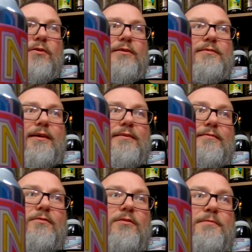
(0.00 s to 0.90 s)
it's
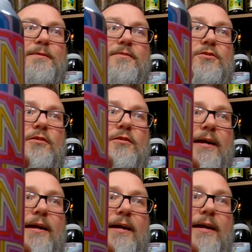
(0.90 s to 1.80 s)
like Christmas in July,
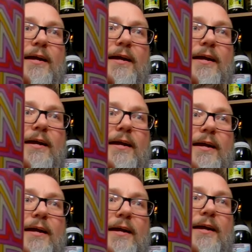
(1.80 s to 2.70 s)
I guess. And you got
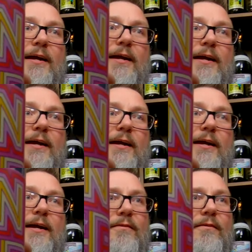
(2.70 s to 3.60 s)
to look down here
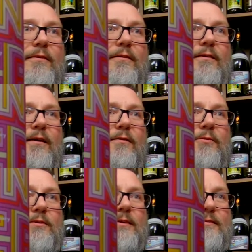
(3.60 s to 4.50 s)

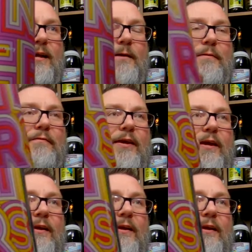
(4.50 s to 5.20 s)
where it says ABV,